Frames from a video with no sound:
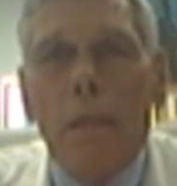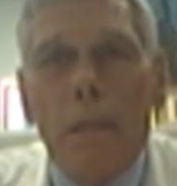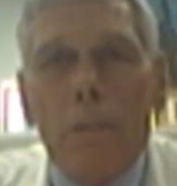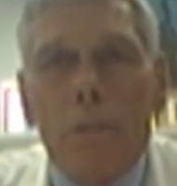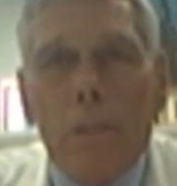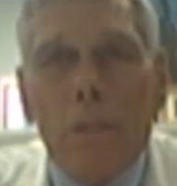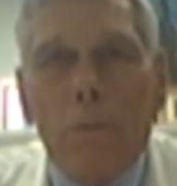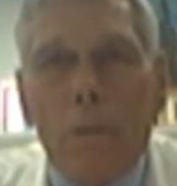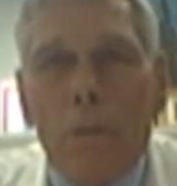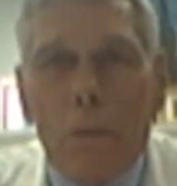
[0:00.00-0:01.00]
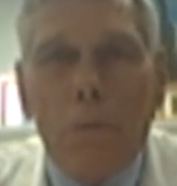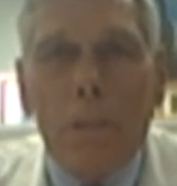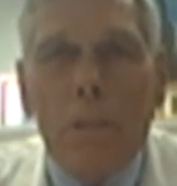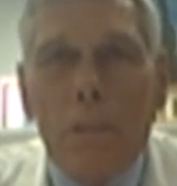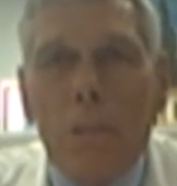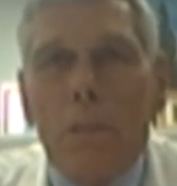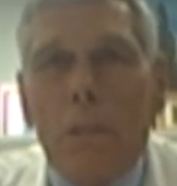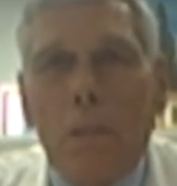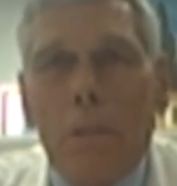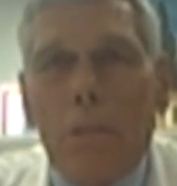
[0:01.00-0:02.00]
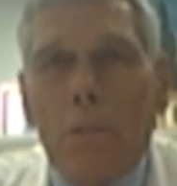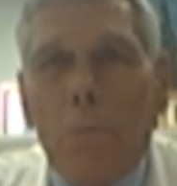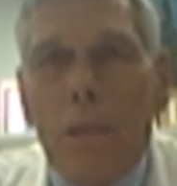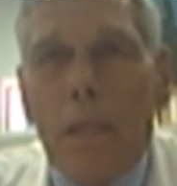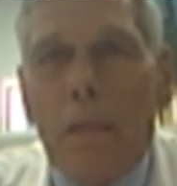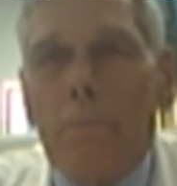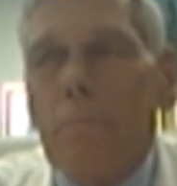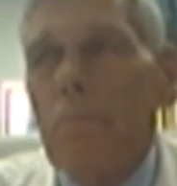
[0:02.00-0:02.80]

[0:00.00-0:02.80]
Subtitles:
answers or questions that you might have.